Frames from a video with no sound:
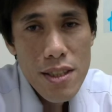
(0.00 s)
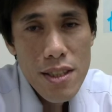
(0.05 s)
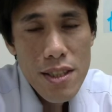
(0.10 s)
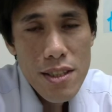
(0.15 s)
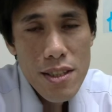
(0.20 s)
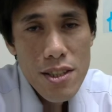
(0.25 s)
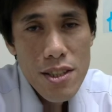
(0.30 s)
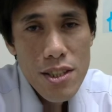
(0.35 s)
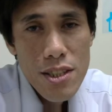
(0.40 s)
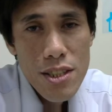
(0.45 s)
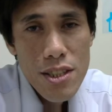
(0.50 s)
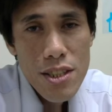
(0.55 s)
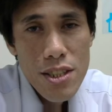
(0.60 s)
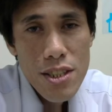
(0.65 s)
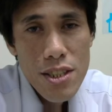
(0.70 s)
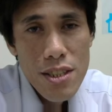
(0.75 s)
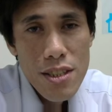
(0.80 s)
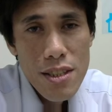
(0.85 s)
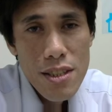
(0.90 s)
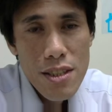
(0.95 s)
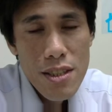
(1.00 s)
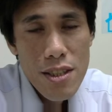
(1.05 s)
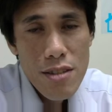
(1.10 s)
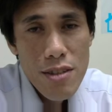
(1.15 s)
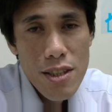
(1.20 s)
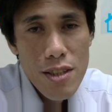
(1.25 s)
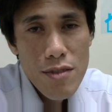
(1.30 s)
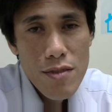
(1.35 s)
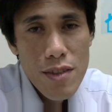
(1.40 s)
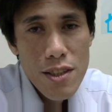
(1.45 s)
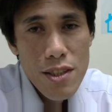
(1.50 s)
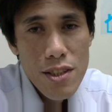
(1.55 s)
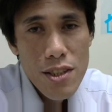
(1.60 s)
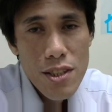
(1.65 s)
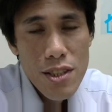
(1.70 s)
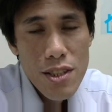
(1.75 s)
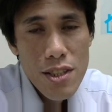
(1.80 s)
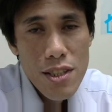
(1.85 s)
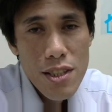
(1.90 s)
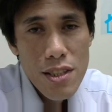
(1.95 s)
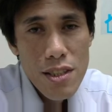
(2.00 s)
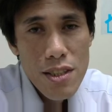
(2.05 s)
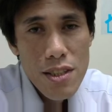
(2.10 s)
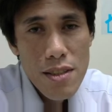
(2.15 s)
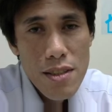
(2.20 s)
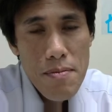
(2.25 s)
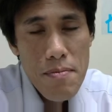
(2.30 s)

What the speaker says: the church, in one of the churches.